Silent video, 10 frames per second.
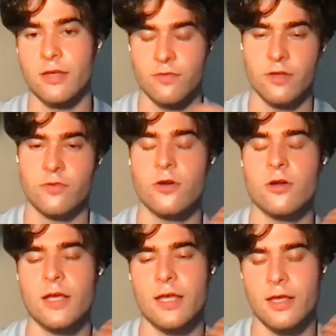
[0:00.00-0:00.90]
If
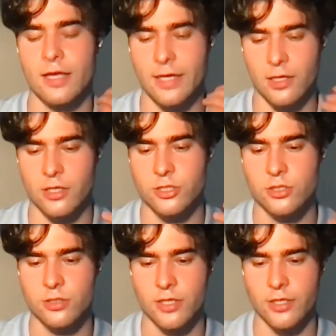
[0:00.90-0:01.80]
you're English and